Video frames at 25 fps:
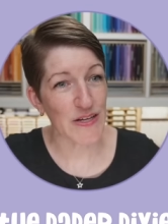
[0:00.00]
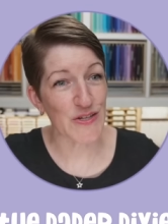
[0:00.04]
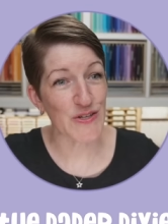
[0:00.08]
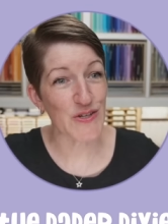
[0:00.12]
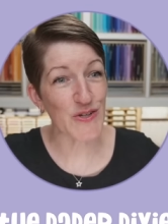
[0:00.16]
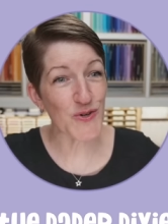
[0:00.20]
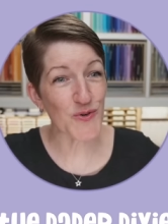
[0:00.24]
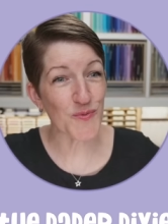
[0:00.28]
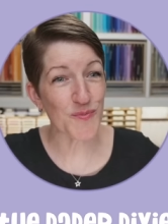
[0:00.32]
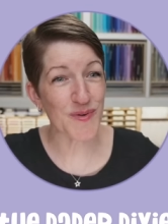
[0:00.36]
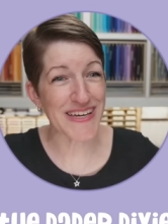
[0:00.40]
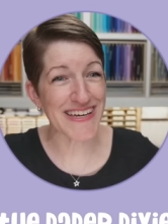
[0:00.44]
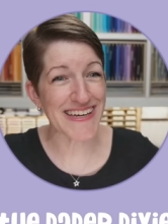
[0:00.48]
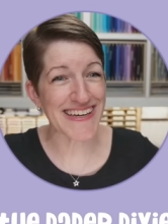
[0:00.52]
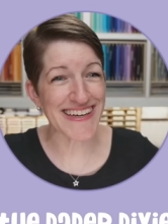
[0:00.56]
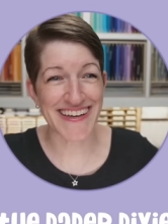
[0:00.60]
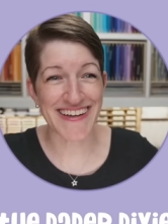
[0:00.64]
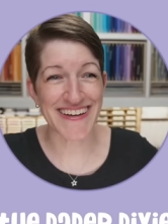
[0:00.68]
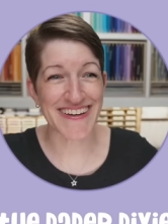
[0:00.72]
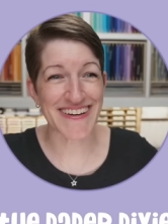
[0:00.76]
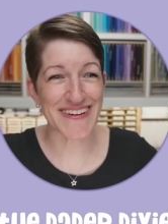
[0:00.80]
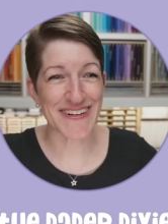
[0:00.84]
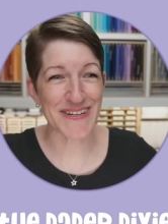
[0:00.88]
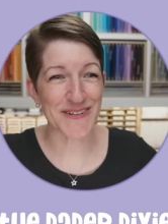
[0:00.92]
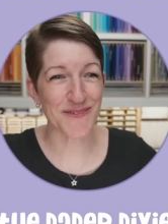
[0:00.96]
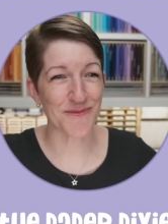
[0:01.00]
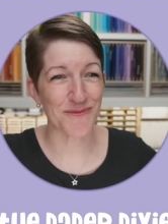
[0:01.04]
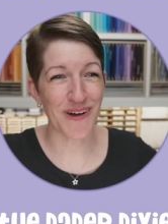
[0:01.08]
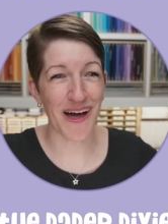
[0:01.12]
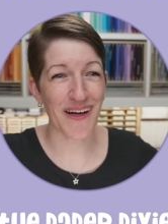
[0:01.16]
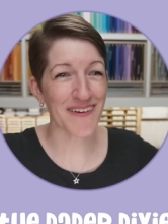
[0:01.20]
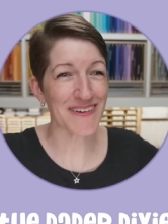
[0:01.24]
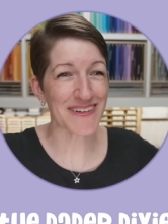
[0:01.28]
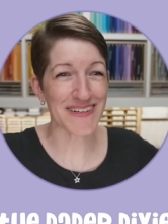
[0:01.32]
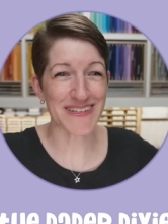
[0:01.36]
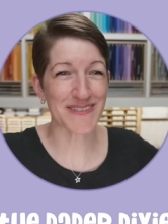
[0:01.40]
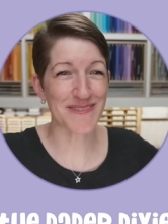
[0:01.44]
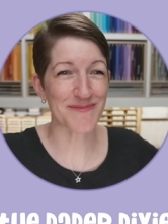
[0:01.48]
Newbie here,
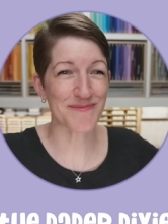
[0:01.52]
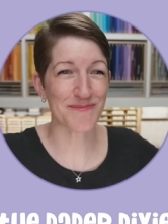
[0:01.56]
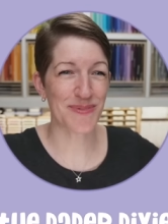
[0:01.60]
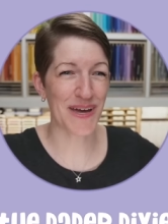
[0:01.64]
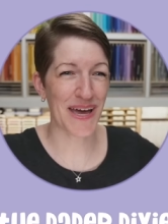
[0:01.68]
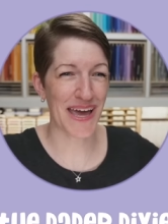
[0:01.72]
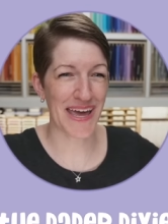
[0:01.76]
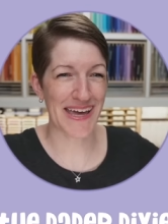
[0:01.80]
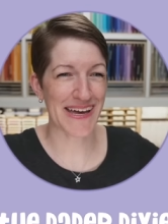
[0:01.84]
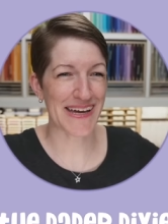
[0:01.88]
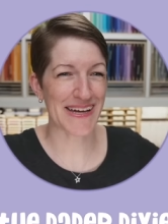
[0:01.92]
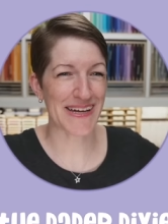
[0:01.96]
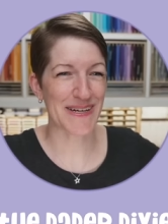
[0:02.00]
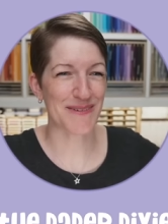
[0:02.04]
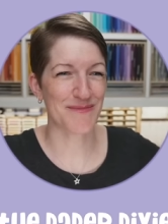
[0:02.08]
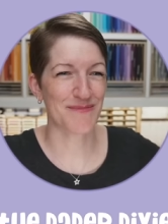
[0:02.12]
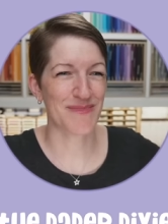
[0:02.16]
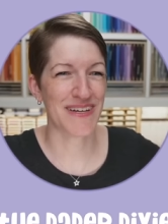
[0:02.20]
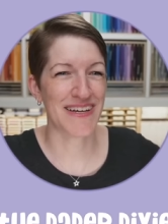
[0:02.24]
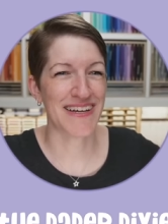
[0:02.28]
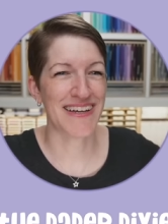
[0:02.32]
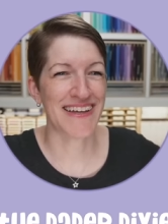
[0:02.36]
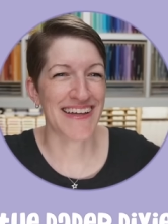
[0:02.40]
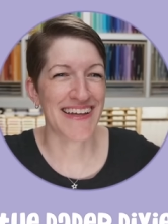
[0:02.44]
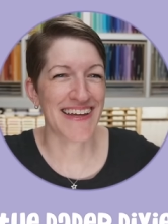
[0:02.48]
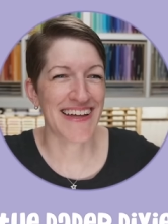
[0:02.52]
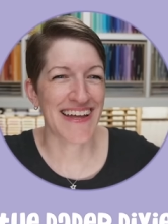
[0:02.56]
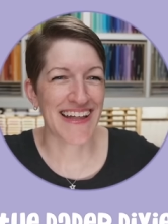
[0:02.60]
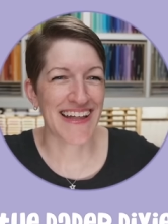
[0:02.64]
welcome Pam.